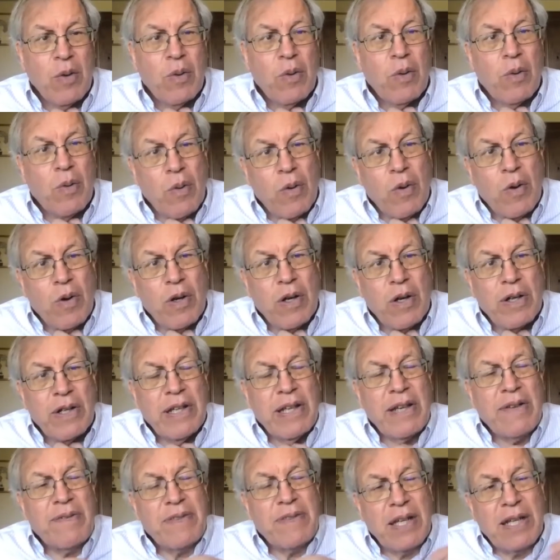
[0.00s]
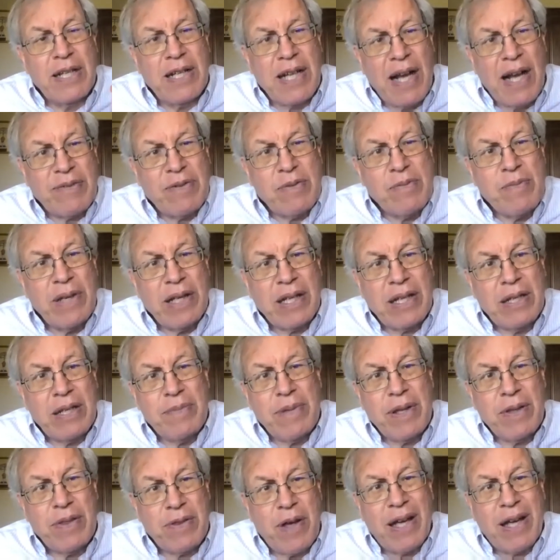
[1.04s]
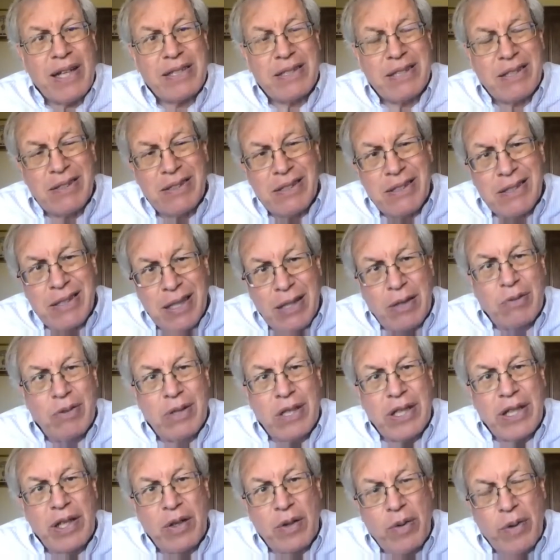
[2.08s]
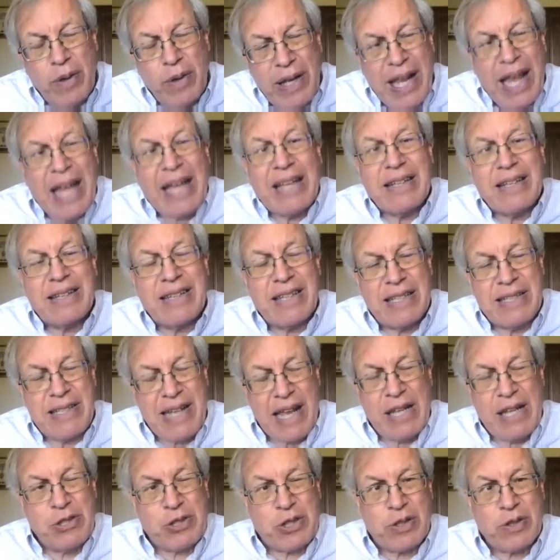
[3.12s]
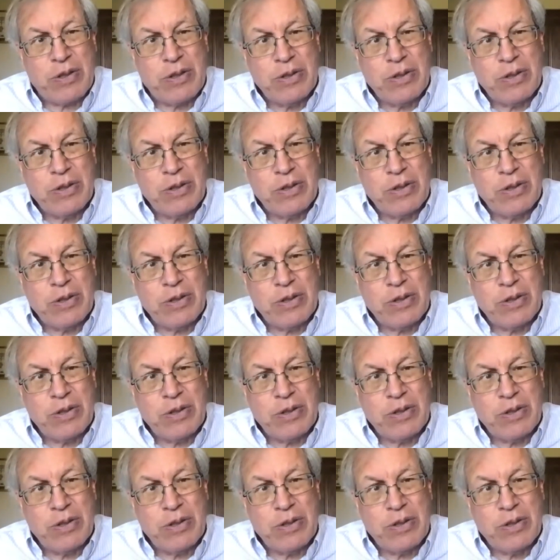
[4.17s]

or if the government can be thought to literally create the danger.